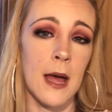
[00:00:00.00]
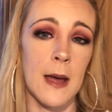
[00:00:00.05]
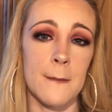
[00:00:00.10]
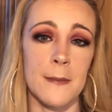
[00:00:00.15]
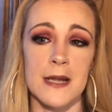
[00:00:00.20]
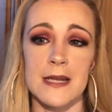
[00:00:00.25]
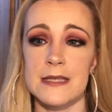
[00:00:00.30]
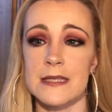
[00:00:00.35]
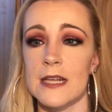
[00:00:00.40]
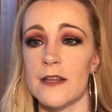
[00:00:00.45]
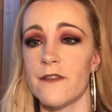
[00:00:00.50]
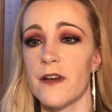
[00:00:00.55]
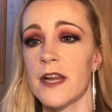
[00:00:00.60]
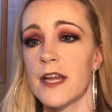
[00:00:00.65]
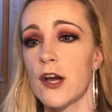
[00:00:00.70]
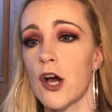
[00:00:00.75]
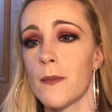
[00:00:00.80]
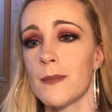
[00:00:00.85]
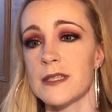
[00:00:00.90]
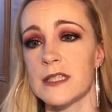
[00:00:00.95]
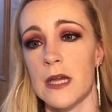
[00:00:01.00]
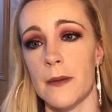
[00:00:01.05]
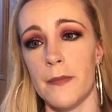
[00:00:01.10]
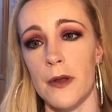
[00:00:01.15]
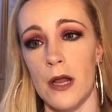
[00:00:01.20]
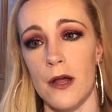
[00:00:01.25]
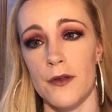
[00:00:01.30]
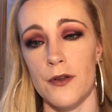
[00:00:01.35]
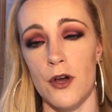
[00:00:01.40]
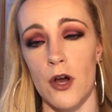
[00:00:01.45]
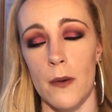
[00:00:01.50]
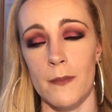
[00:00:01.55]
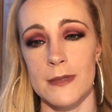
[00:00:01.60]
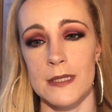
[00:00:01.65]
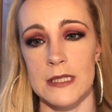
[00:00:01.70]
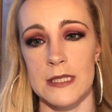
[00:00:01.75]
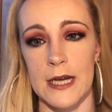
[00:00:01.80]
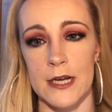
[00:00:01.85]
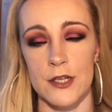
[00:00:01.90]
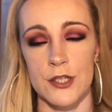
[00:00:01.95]
Please leave any comments down below in the comments
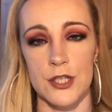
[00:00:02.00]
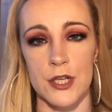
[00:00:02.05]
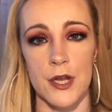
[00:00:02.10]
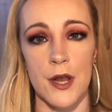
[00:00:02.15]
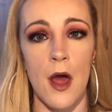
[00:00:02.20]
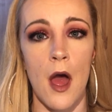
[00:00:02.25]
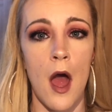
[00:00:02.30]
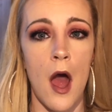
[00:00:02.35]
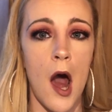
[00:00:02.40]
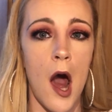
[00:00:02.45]
section.